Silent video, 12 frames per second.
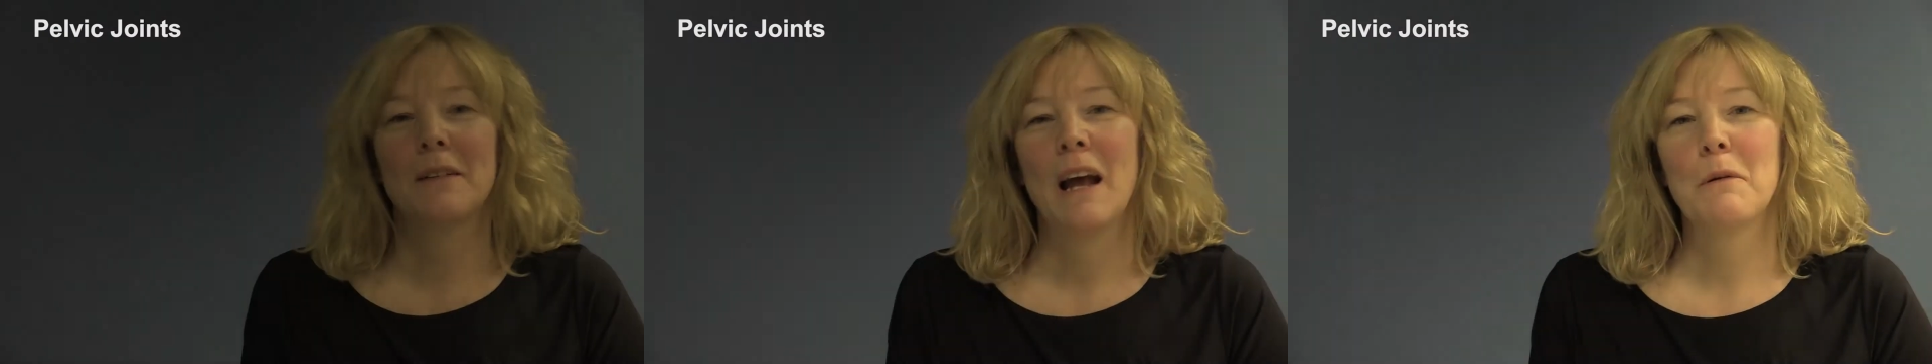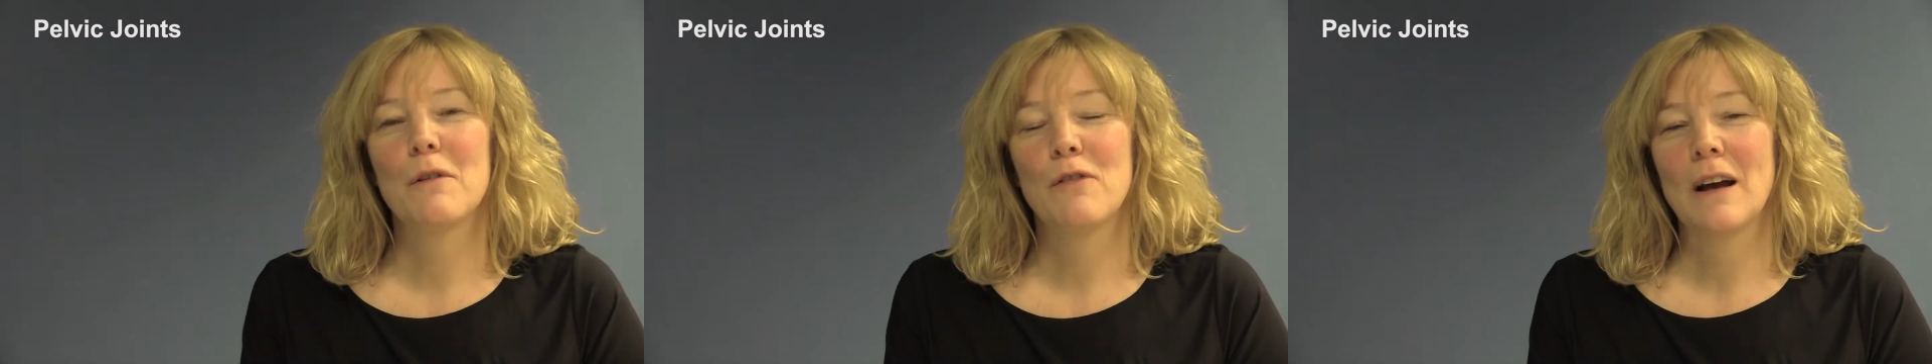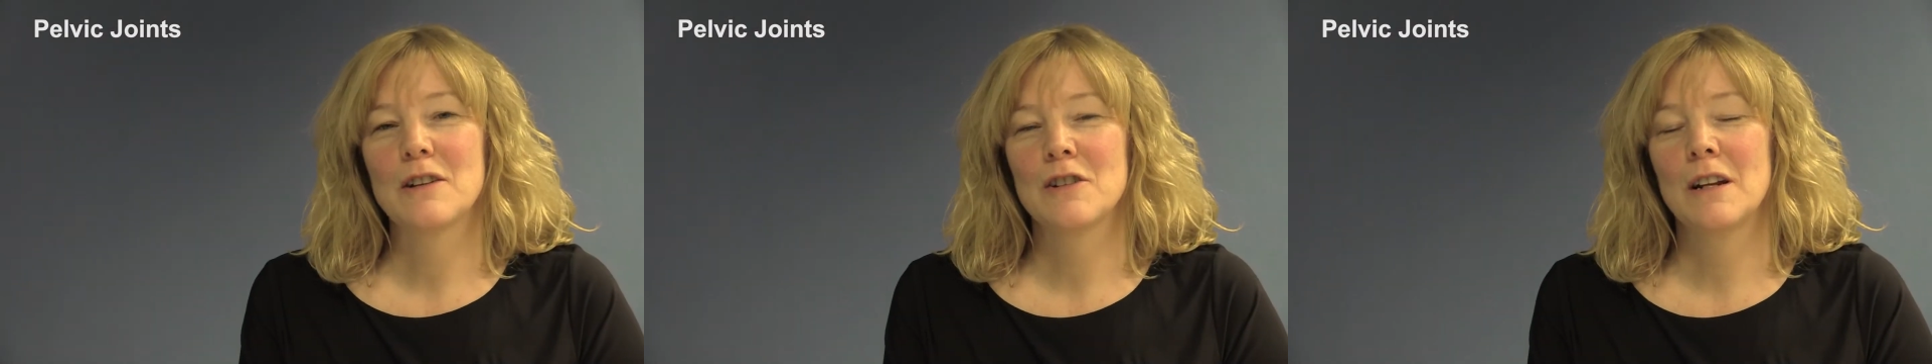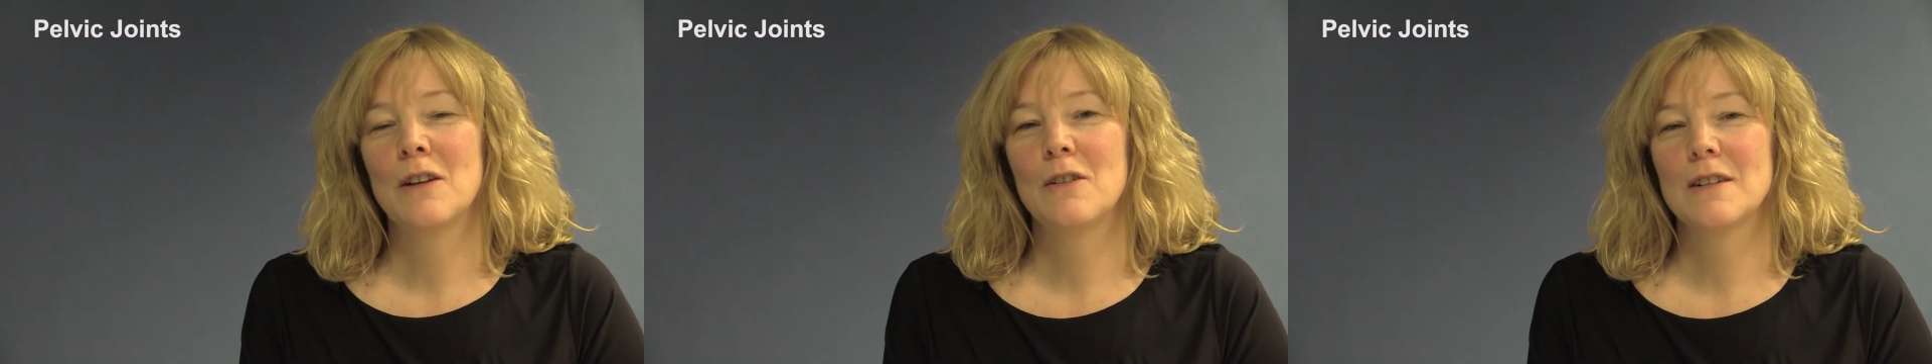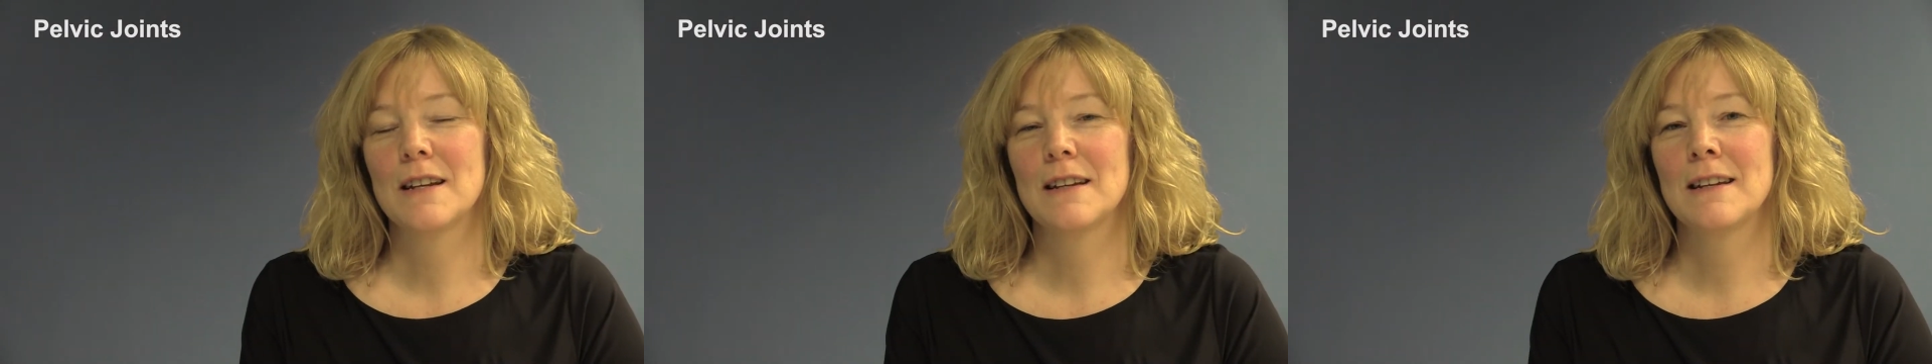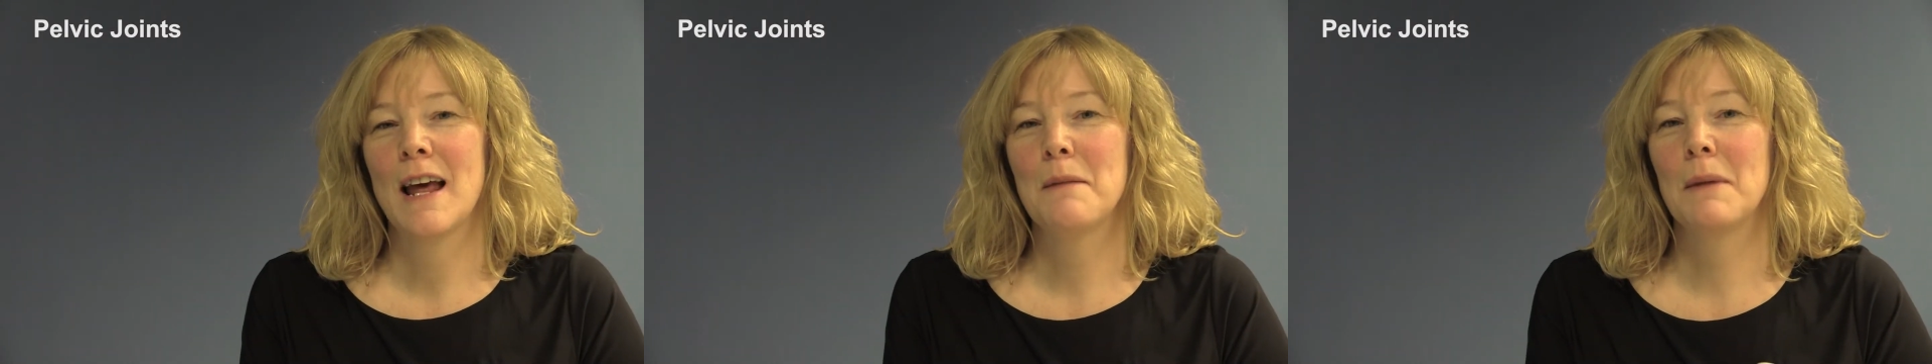now we've actually looked
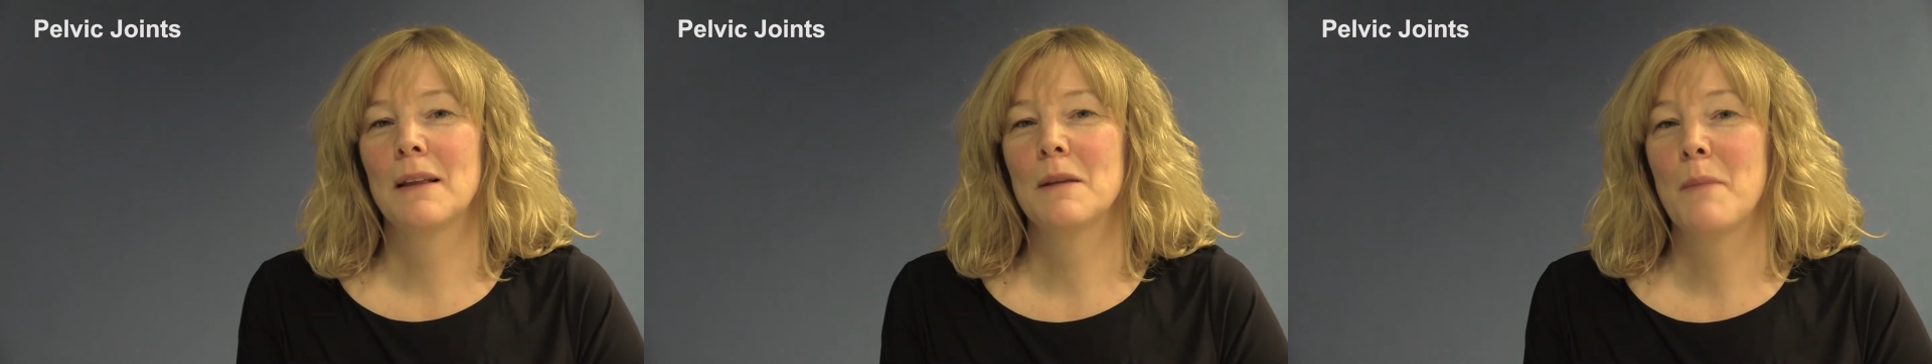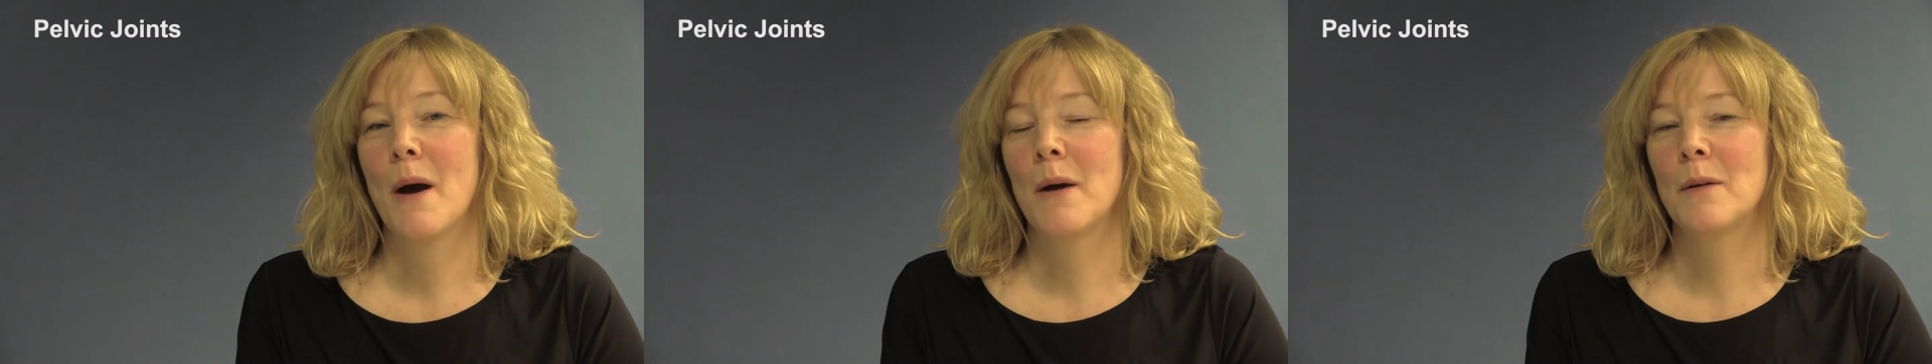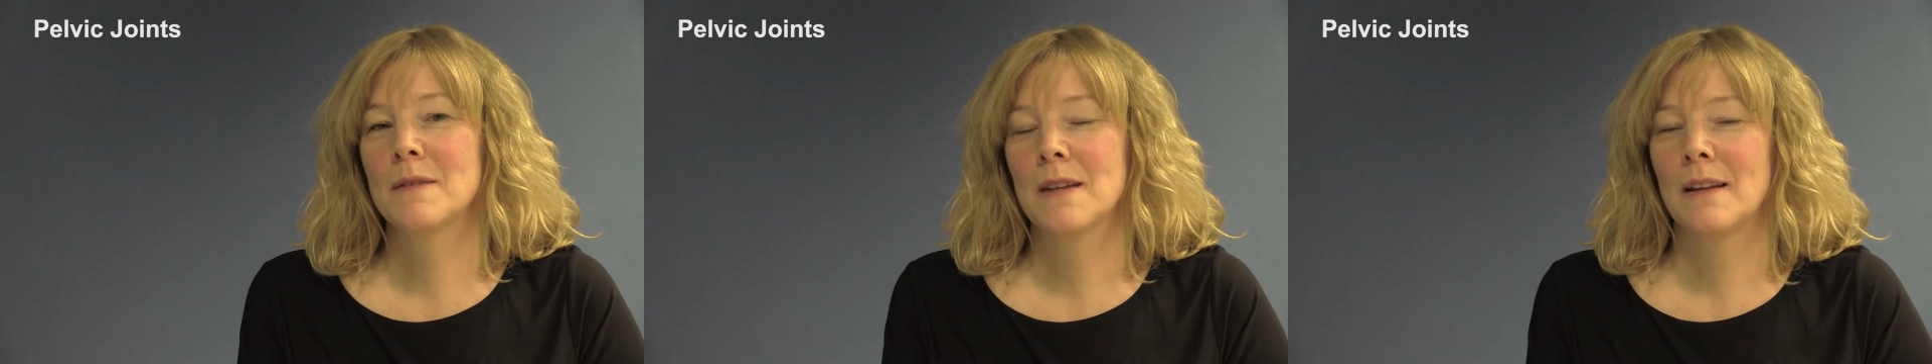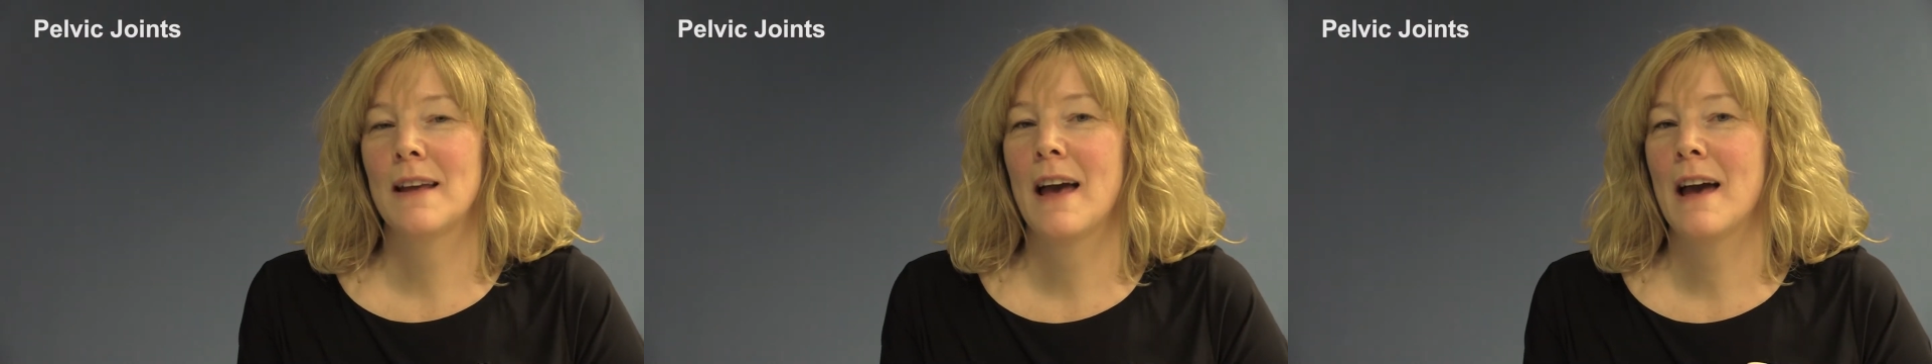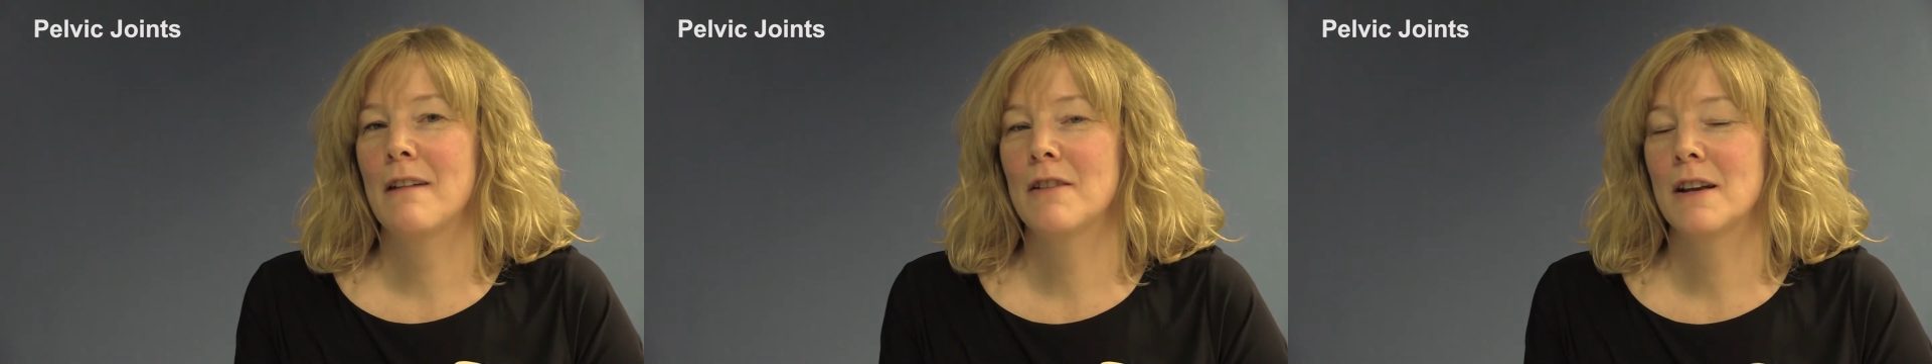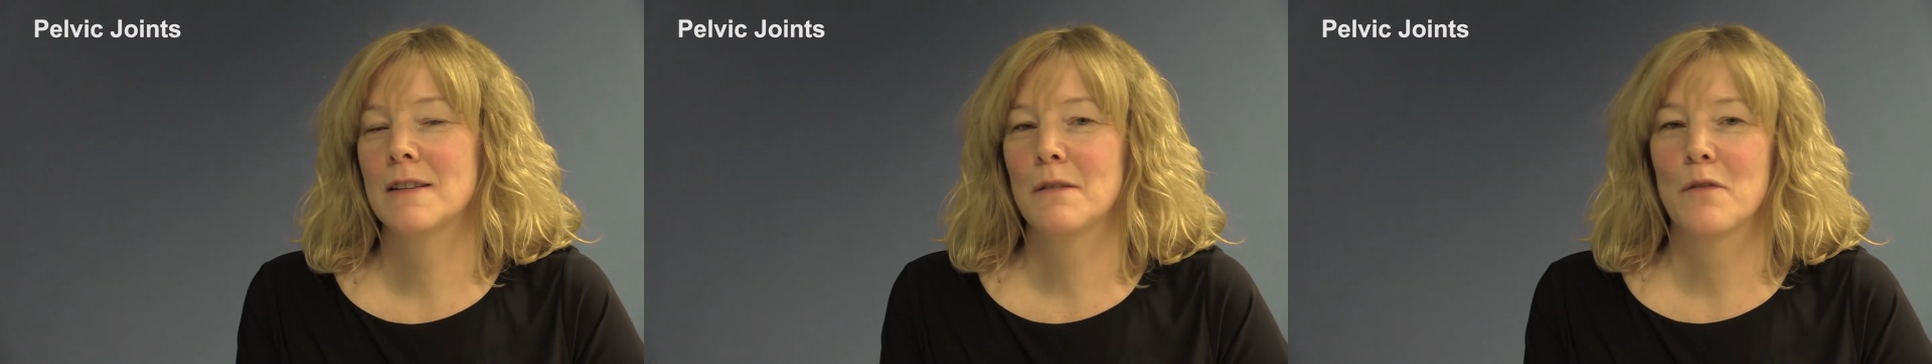at naming the bones and the
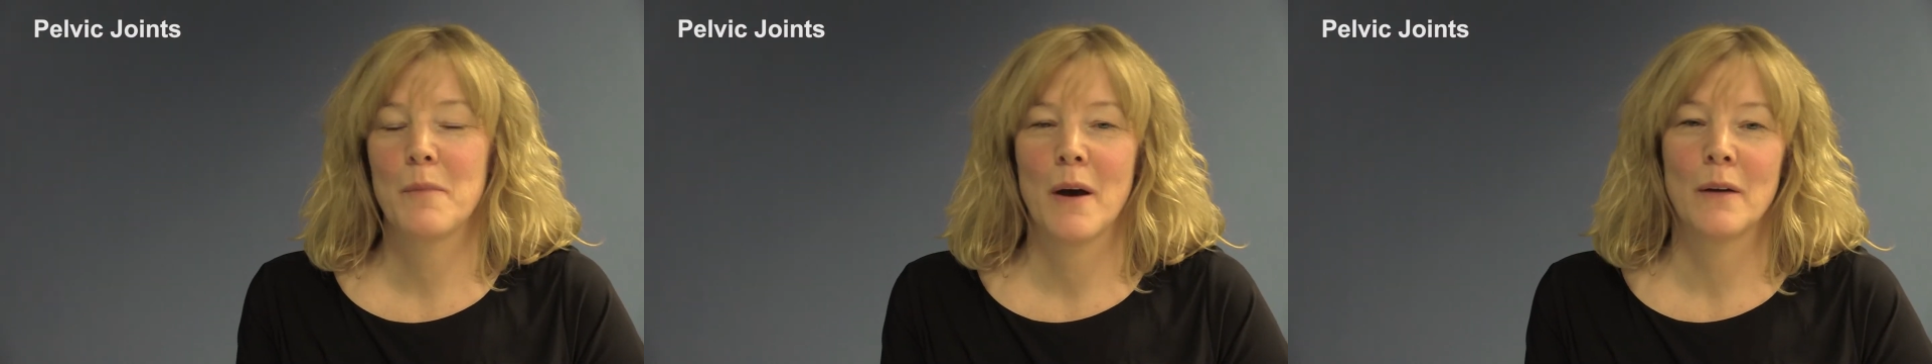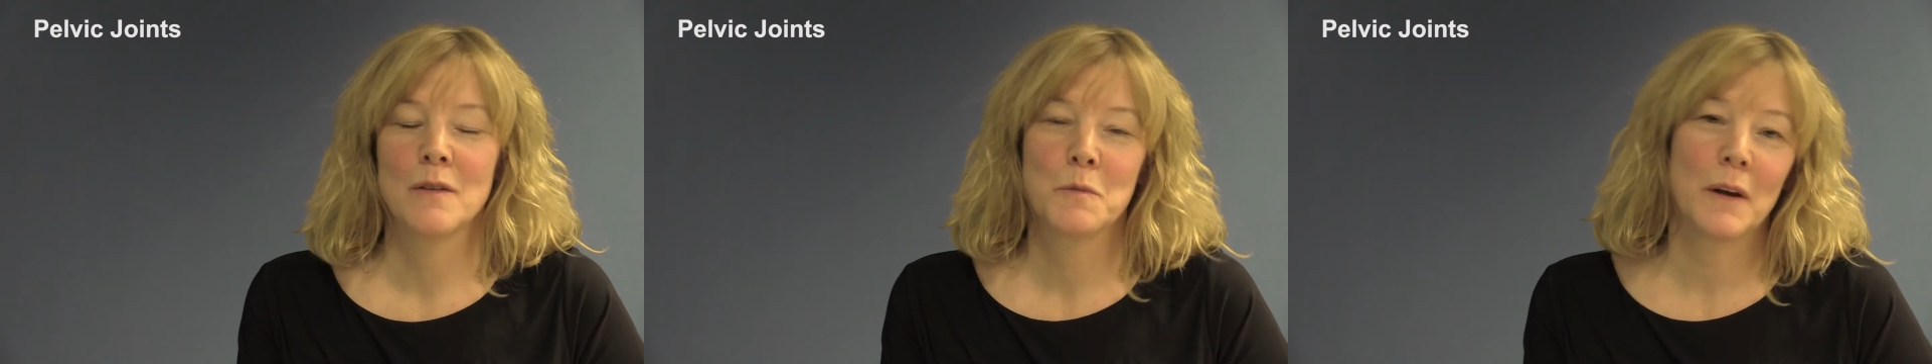areas of the bones,